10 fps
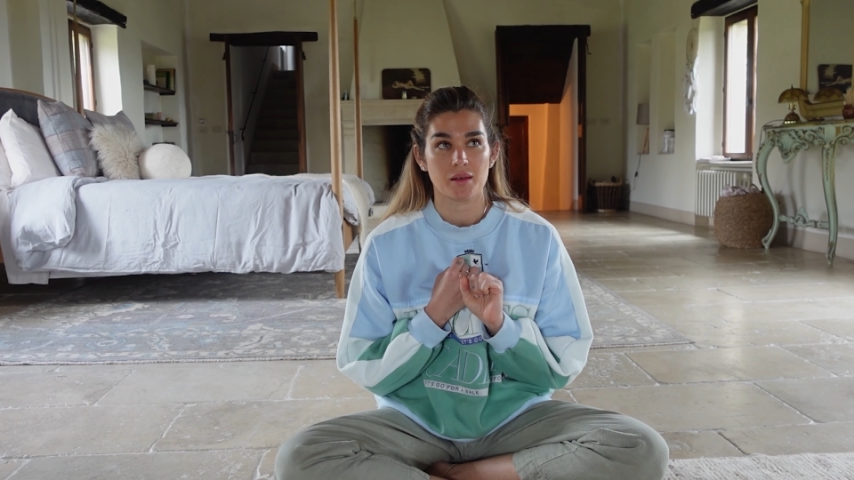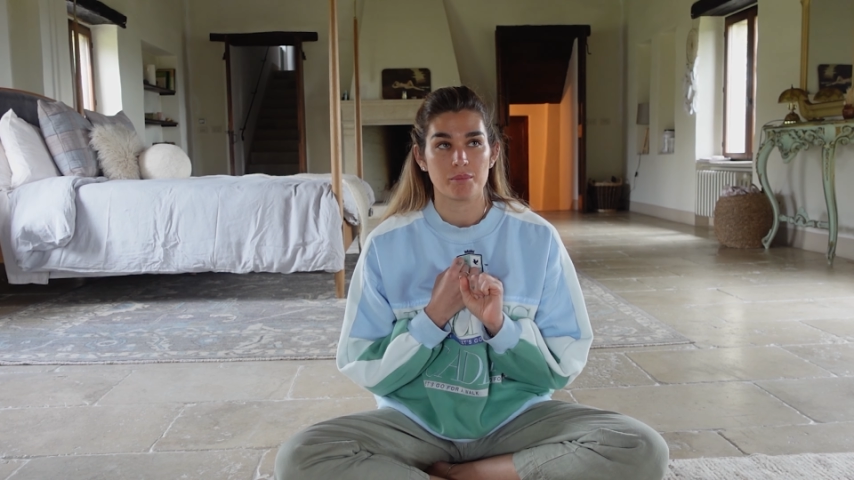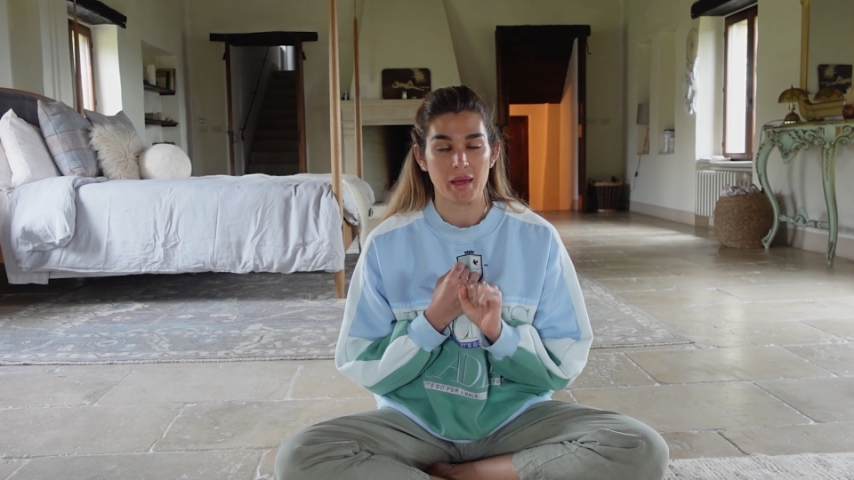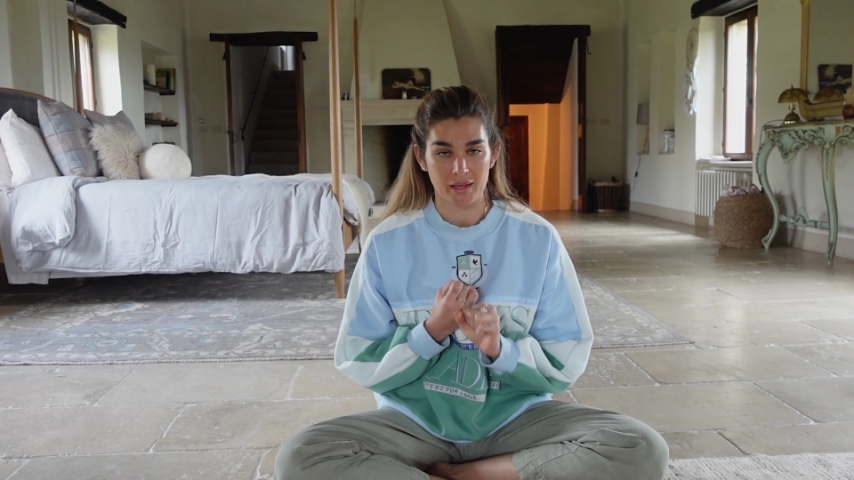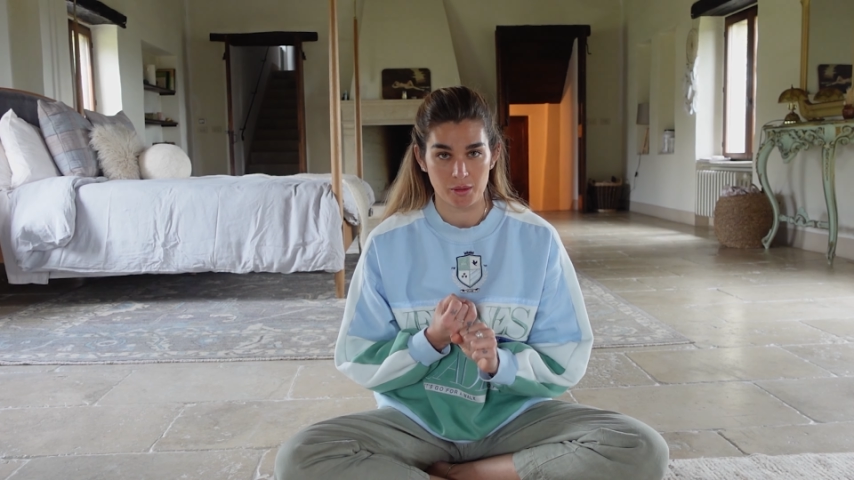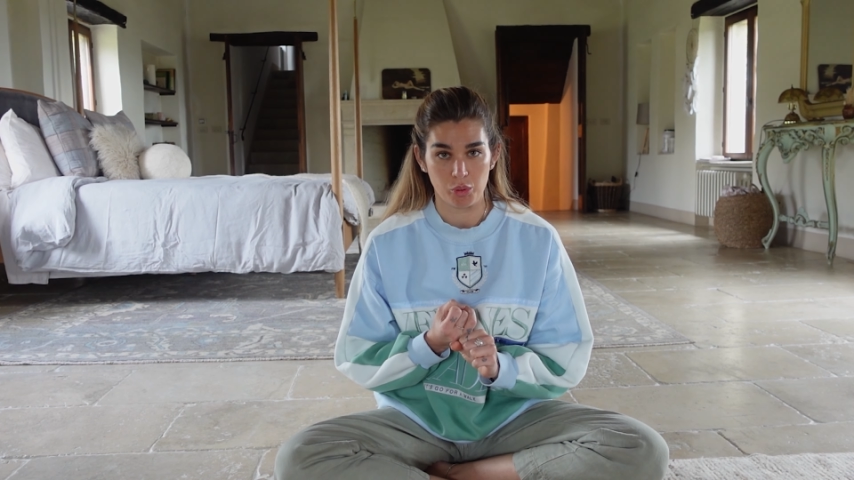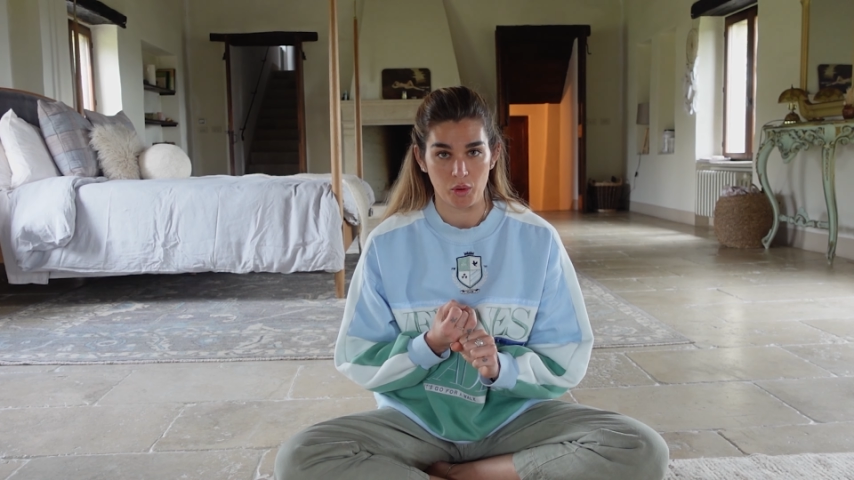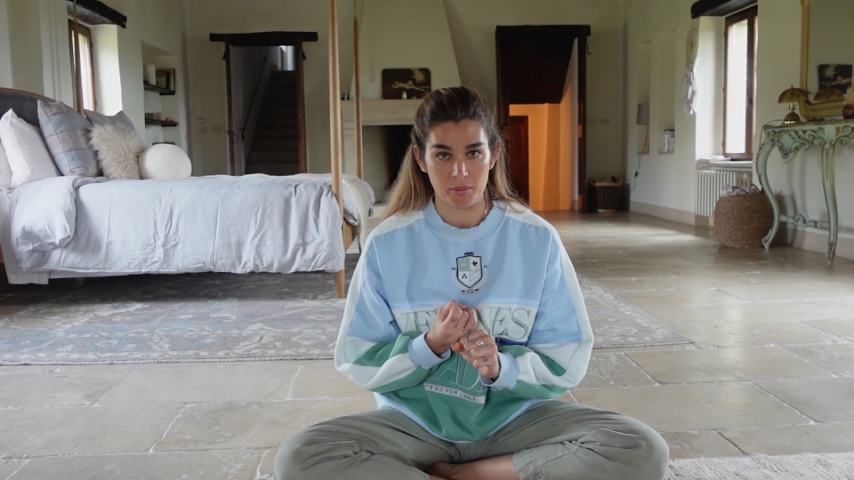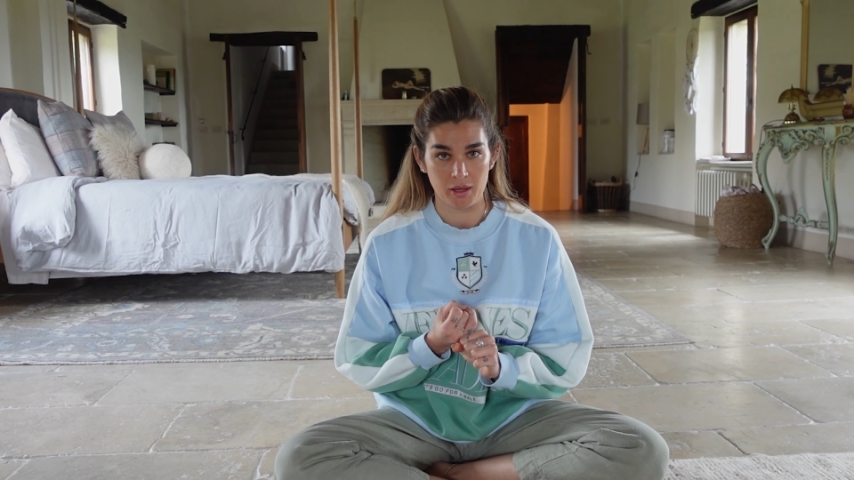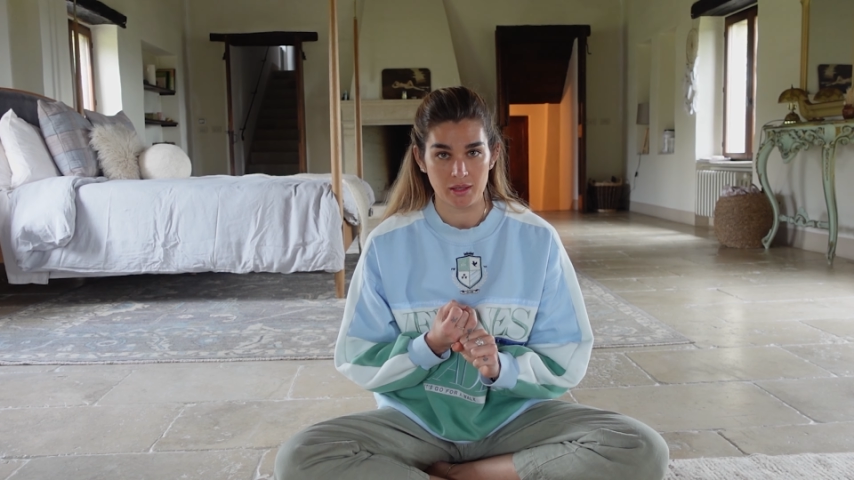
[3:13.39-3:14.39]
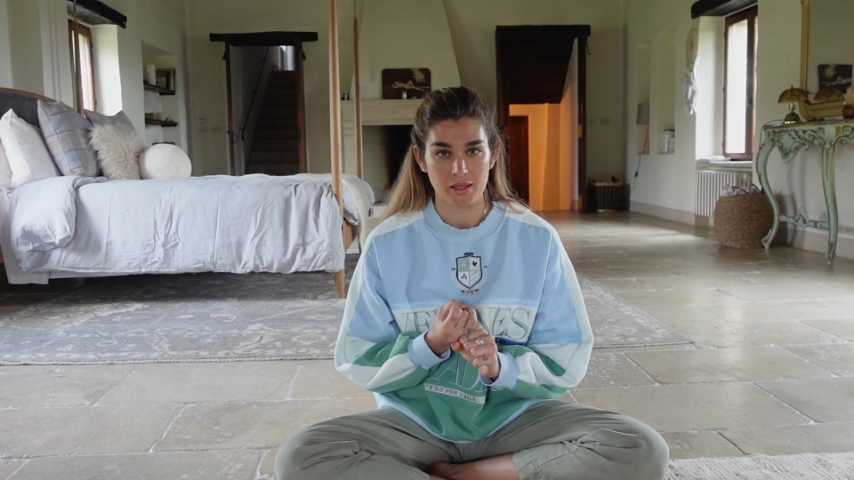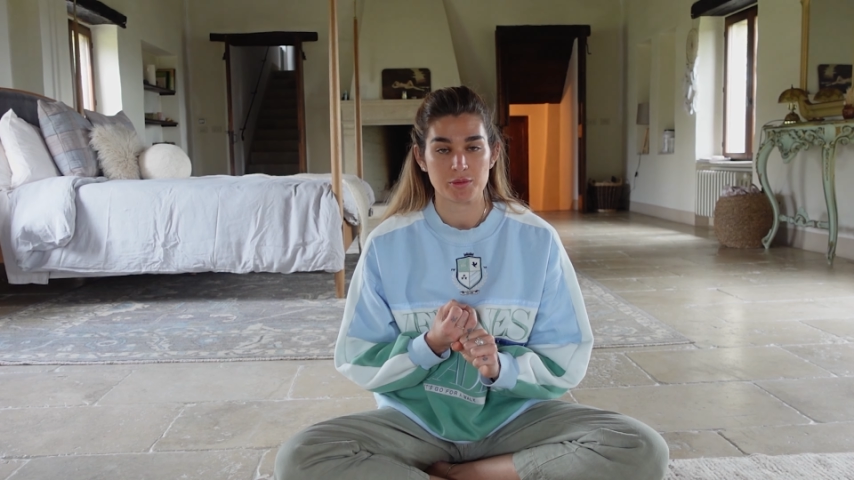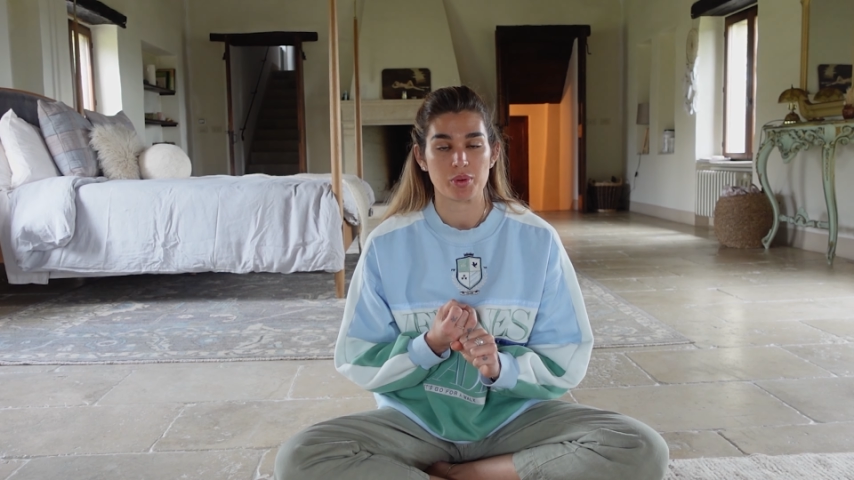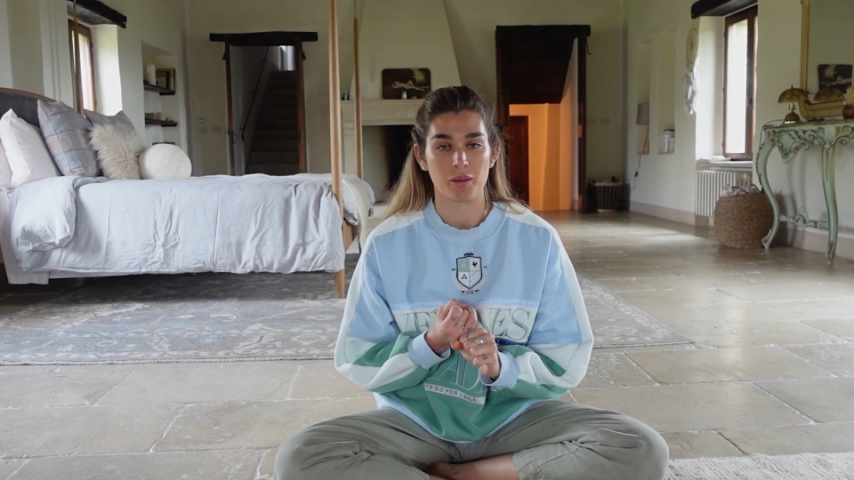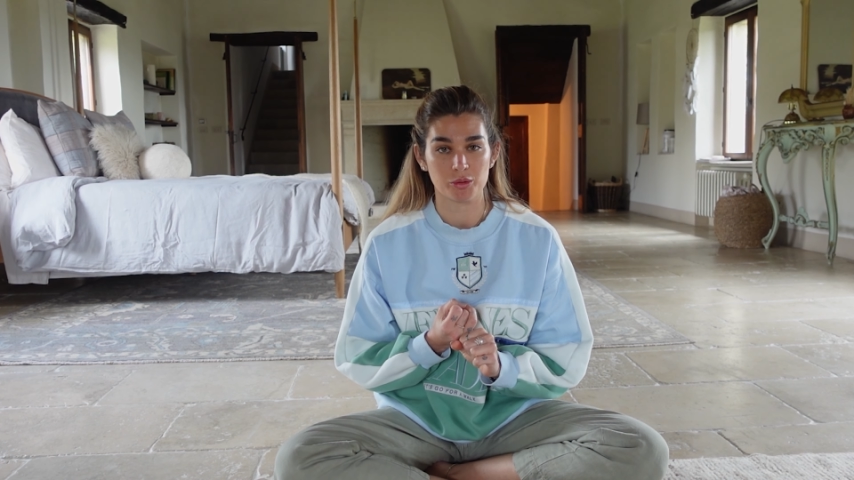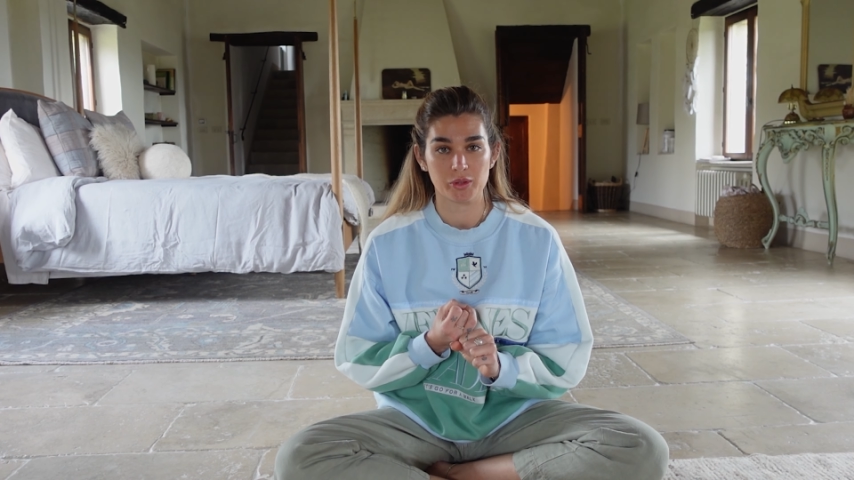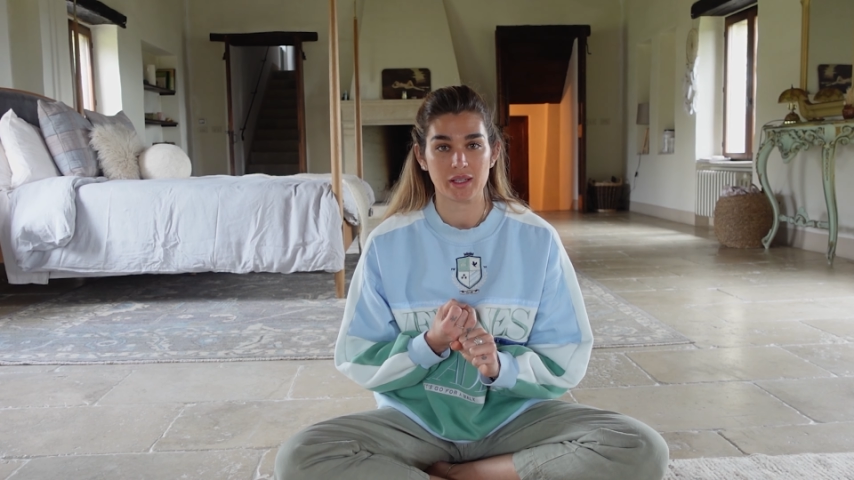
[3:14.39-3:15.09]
make an appointment. It's probably